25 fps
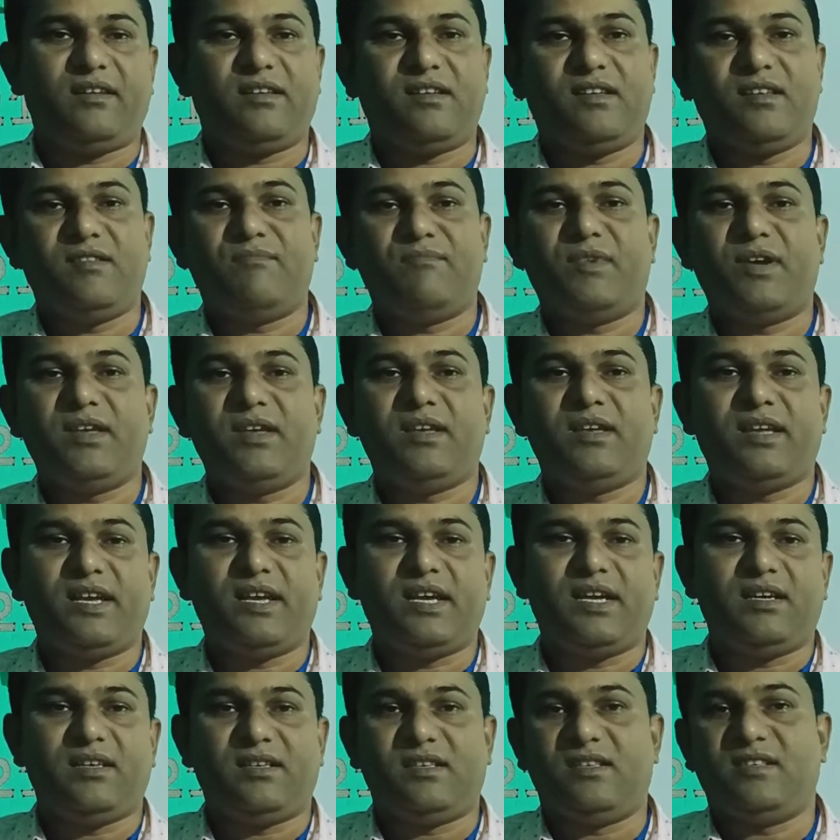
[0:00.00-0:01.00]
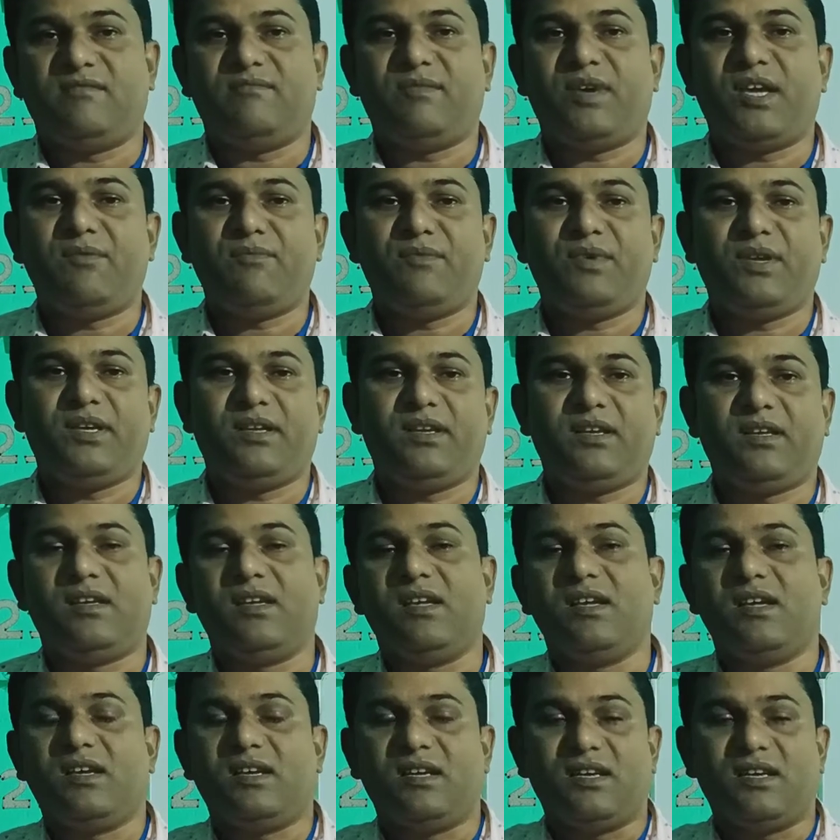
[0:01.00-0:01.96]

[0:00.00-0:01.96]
in my end is my beginning.